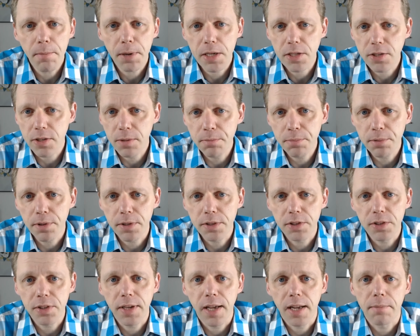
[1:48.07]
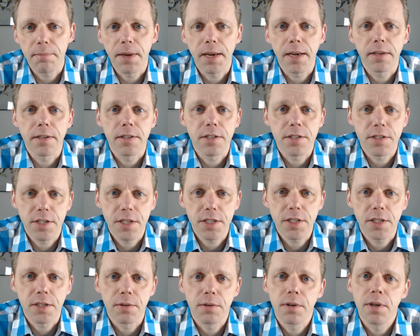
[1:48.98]
But at some point, you got to make a
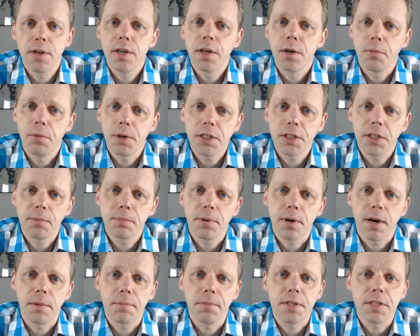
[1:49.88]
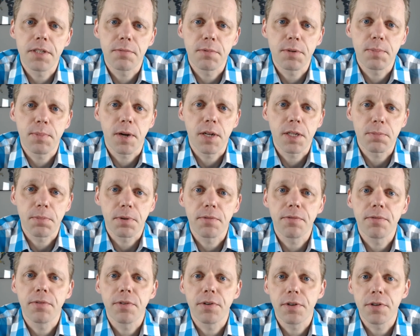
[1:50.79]
decision which department is
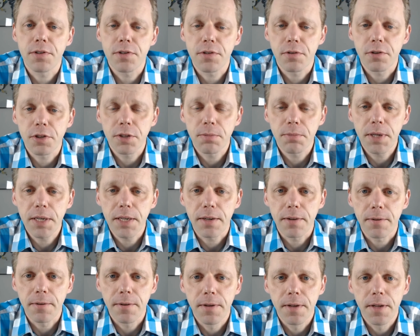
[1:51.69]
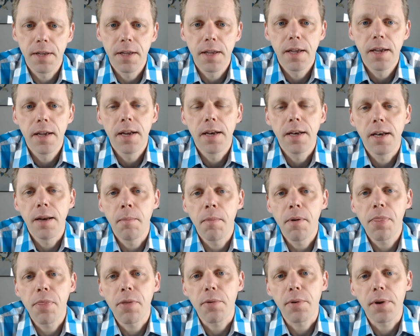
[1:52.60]
responsible for your social media.
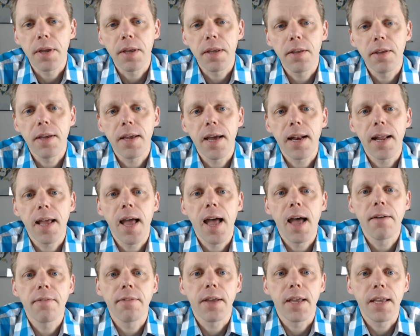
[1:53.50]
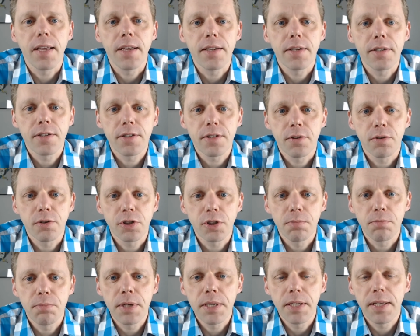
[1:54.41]
Number 3, you got to have a
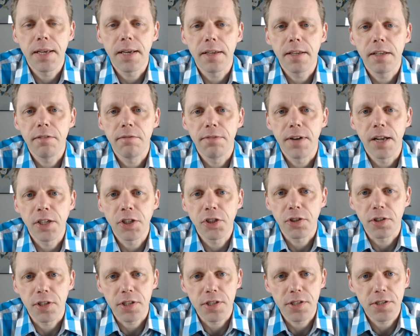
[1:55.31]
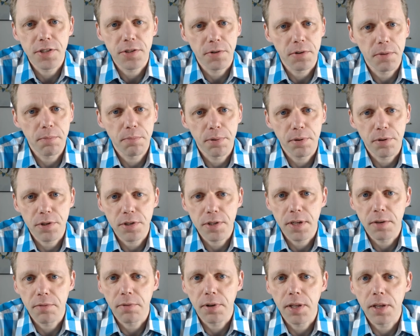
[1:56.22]
social media evangelist, so the
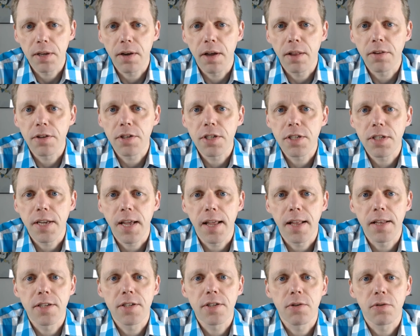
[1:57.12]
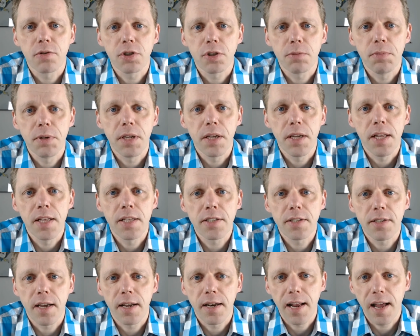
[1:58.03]
person that really understands social media
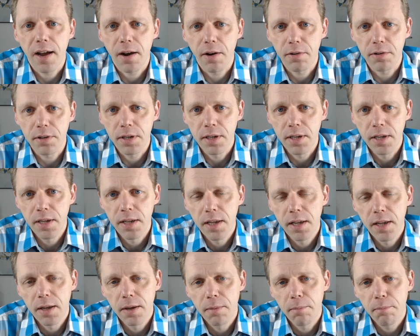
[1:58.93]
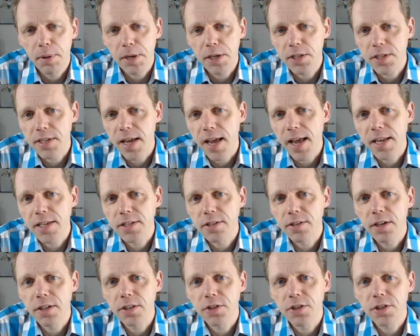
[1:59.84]
inside out. But it has
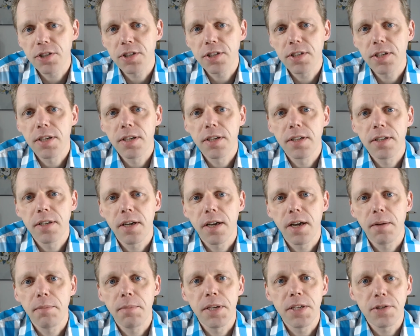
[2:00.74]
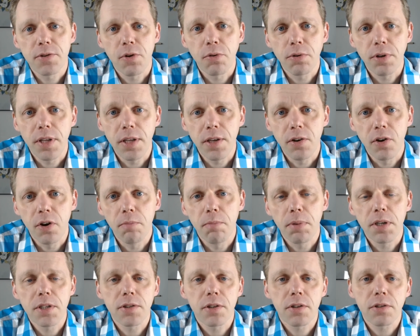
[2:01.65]
not just his own ego,
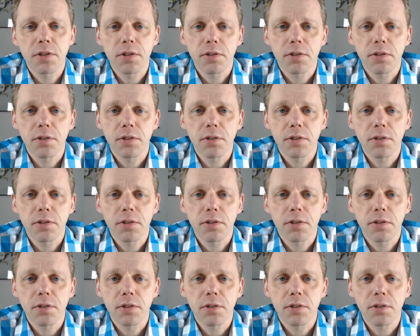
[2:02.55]
but is